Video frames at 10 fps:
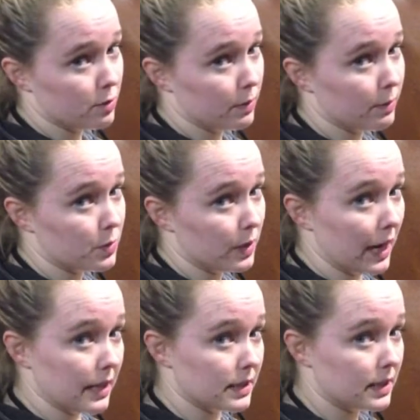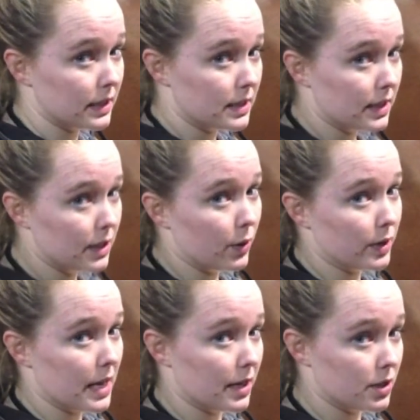should be between 8 and 16 or
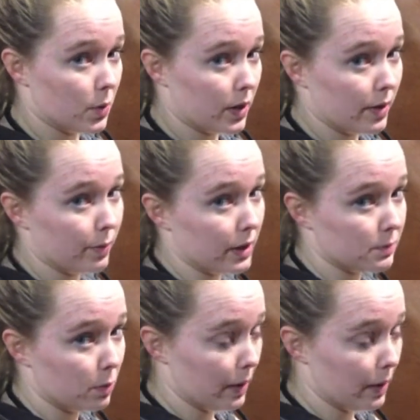10 to 20 breaths per